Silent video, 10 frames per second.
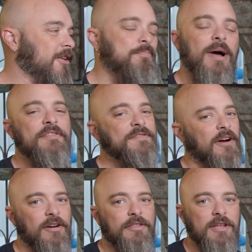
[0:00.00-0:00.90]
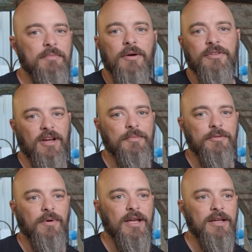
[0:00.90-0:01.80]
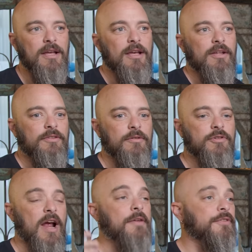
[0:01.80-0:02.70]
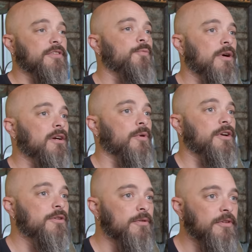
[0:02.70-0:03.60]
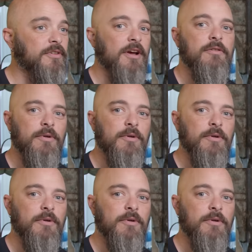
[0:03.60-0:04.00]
That's by far the most common way to travel somewhere where you discover